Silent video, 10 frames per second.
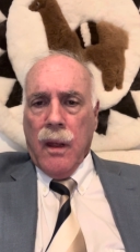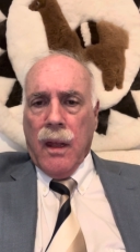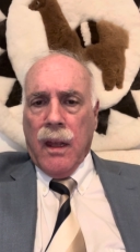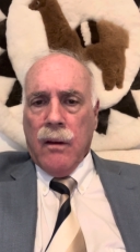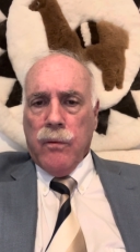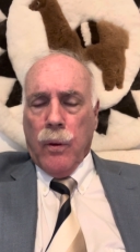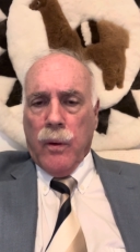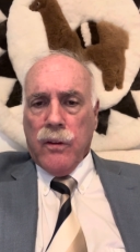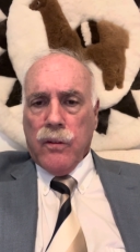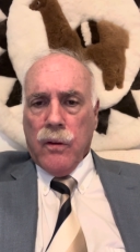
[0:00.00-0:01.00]

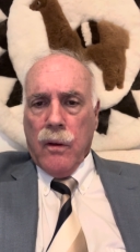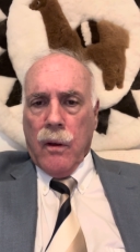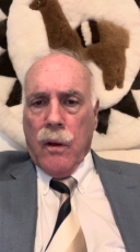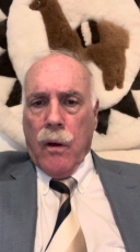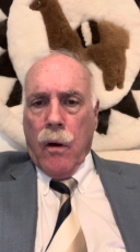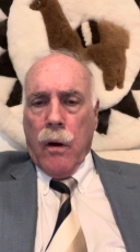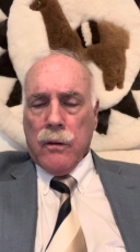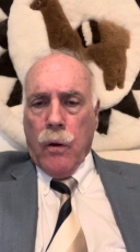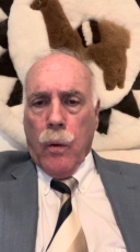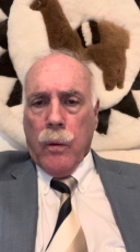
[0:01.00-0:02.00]
influence on
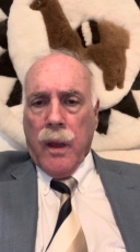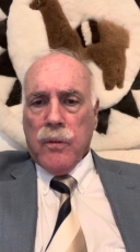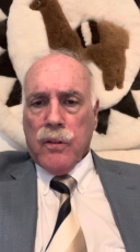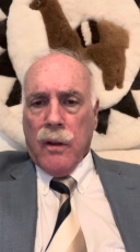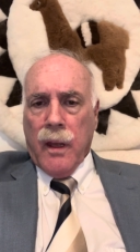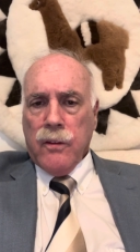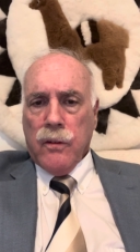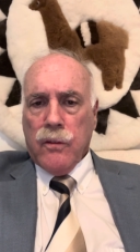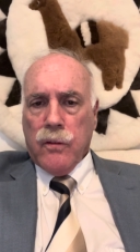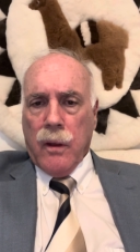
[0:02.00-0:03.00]
Coral Gables
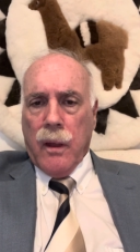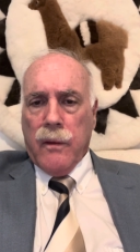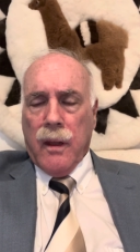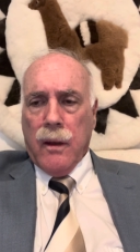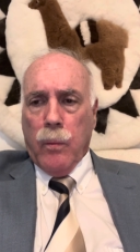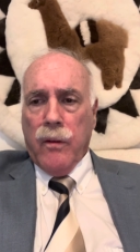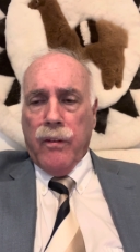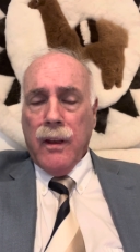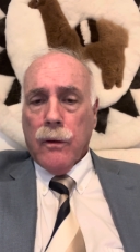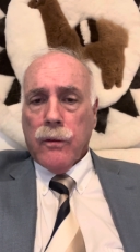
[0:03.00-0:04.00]
elections that
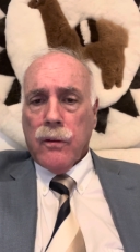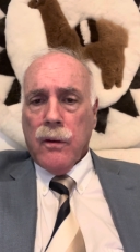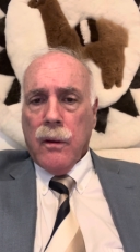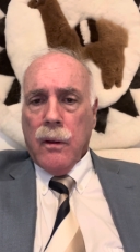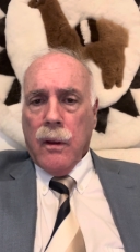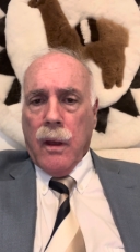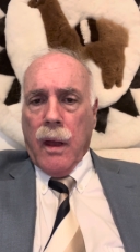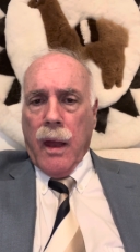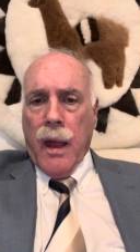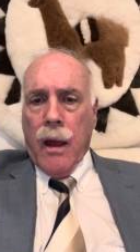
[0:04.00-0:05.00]
reveals
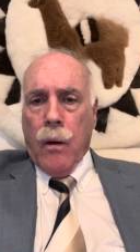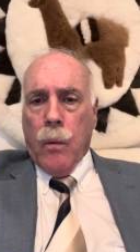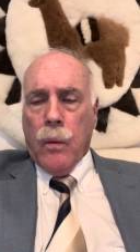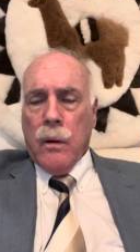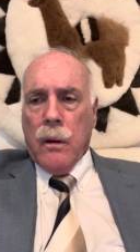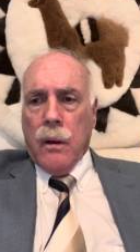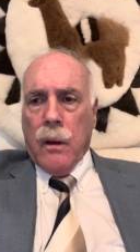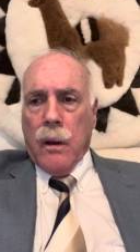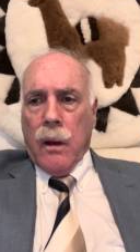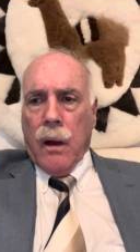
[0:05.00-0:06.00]
how
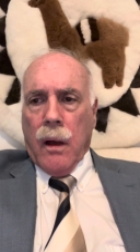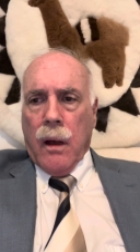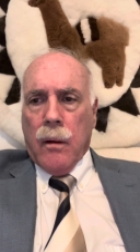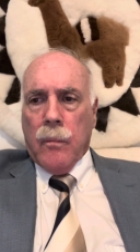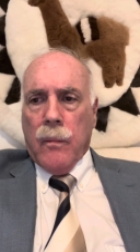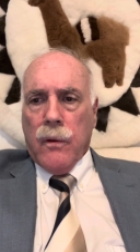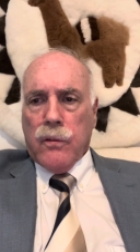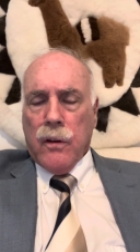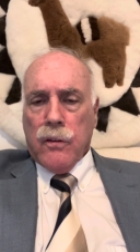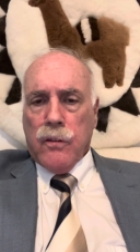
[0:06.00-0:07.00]

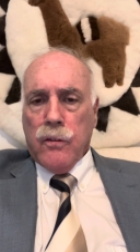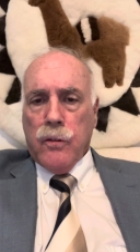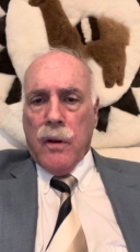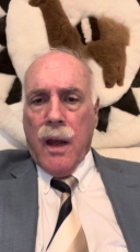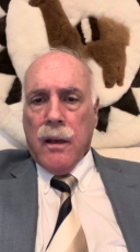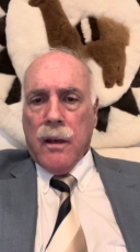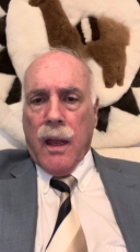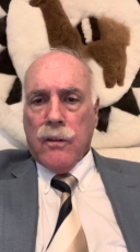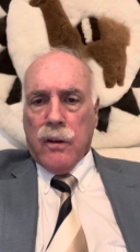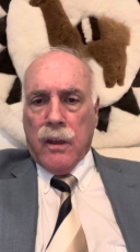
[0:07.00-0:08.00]
Citizens United
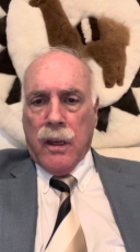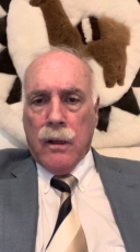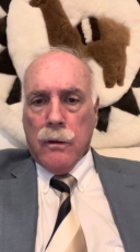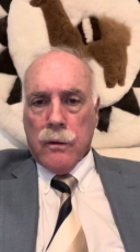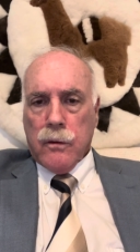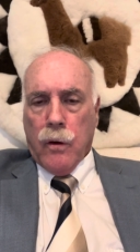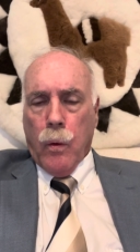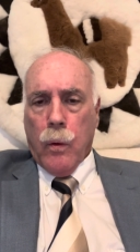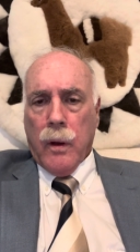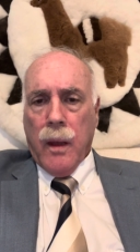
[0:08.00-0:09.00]
has killed
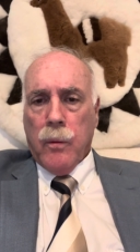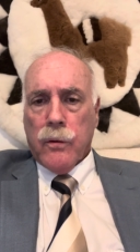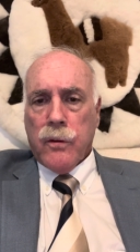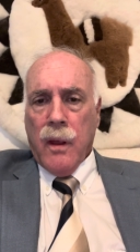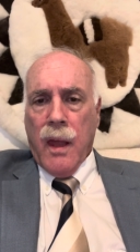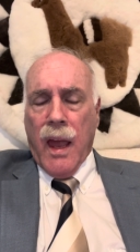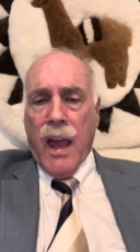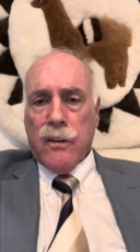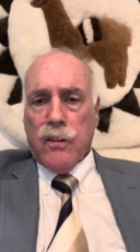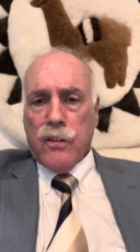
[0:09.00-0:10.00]
Coral Gables
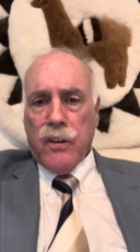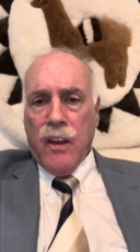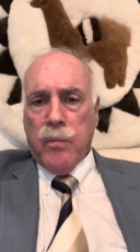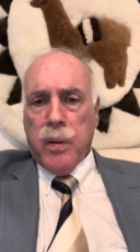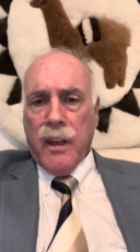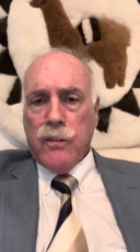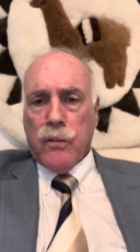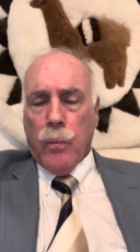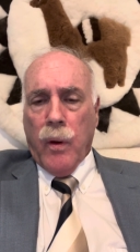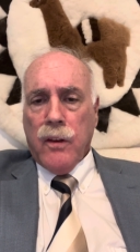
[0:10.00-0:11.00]
as a safe place
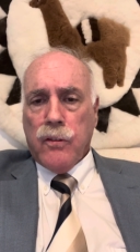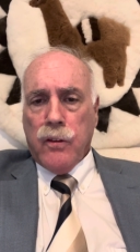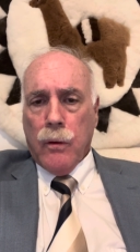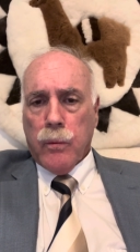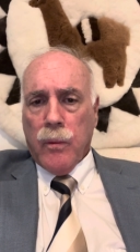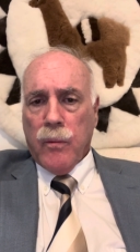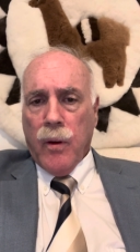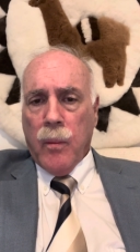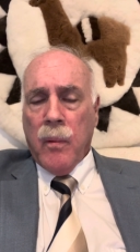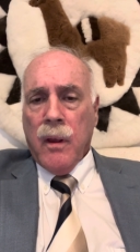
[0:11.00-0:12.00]
to raise children
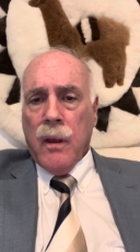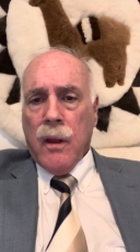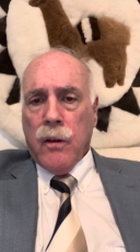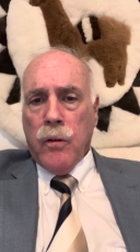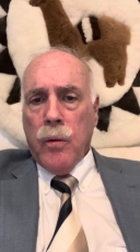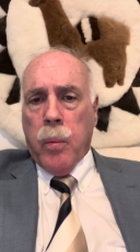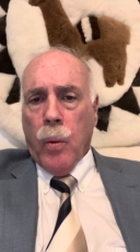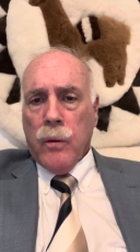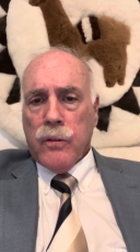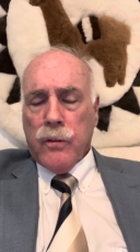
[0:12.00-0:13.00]
from
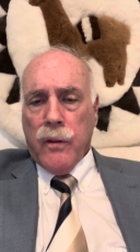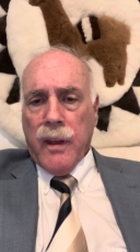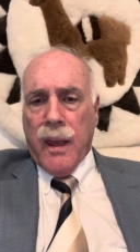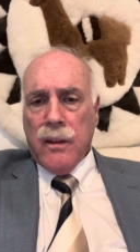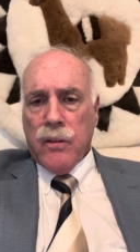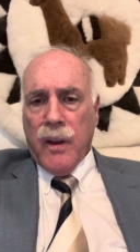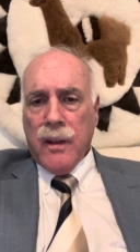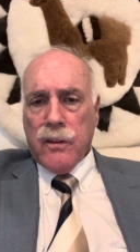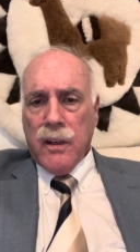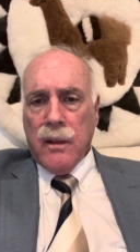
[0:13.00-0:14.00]
newborns to the age of
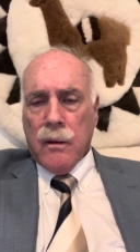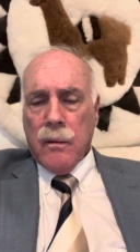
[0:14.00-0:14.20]
18.